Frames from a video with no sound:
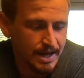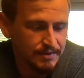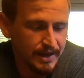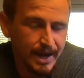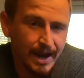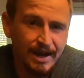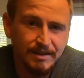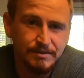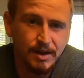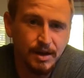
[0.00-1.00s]
They
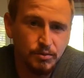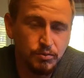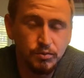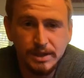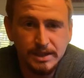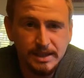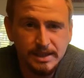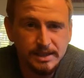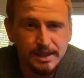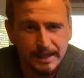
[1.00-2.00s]
have
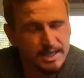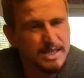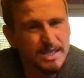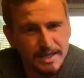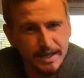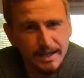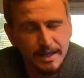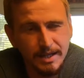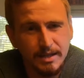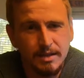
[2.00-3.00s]
really like
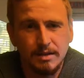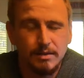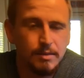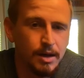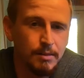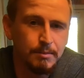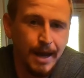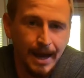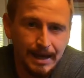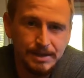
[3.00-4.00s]
sticky
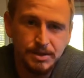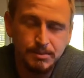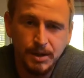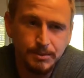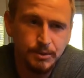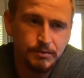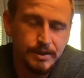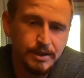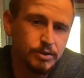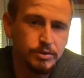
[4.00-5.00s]
pads on the bottom of their
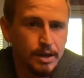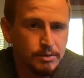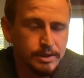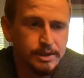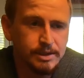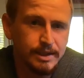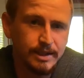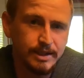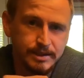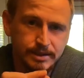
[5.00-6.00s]
feet. They're not really
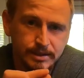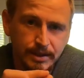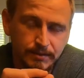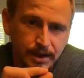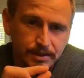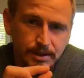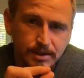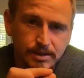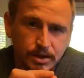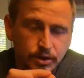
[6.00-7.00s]
sticky. They've got
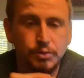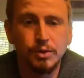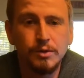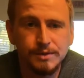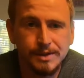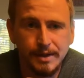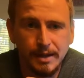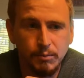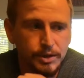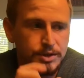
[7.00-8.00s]
these grooves in
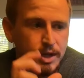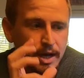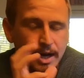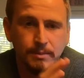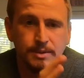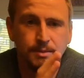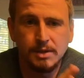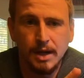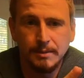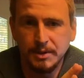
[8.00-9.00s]
them, which helps them
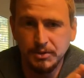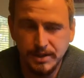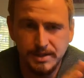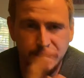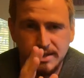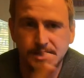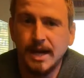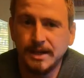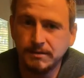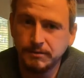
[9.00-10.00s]
climb. It creates like a
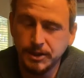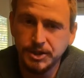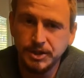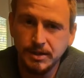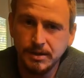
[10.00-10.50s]
static friction on